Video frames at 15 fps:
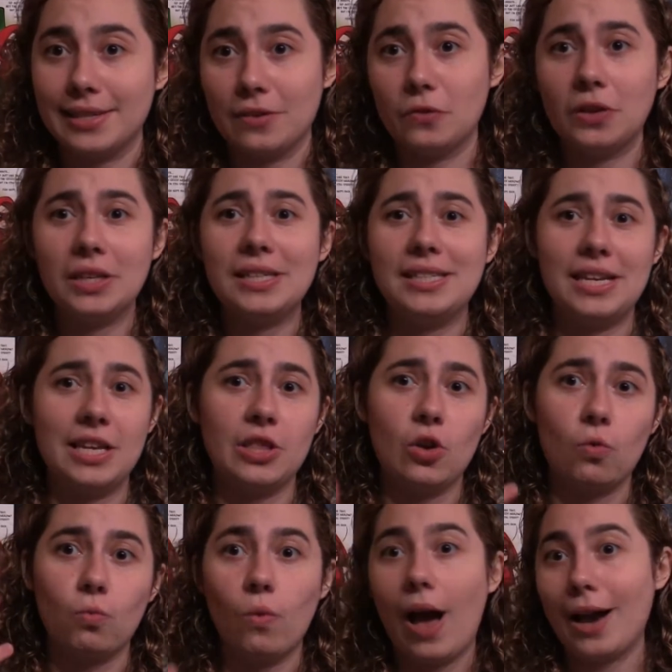and really seeing
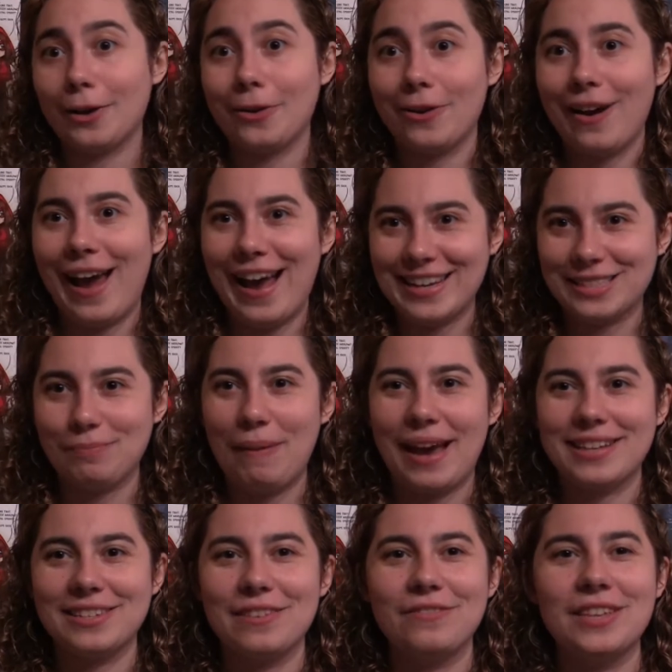the rocker
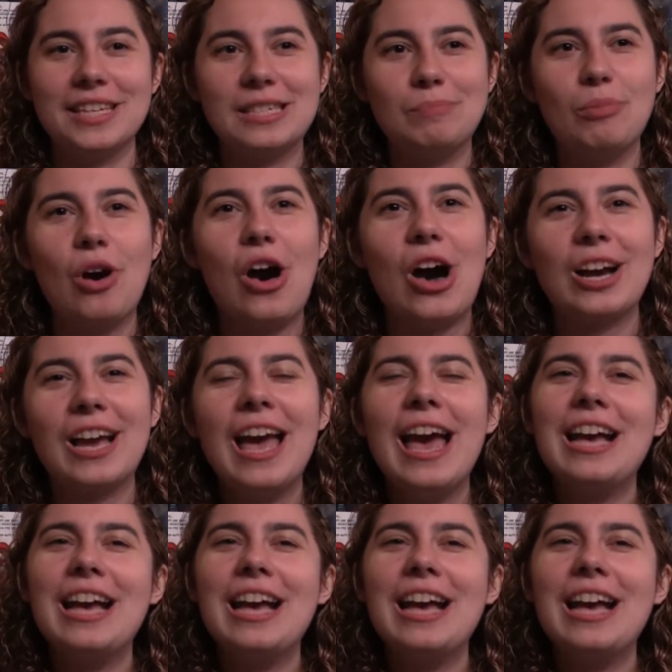aspects of this book.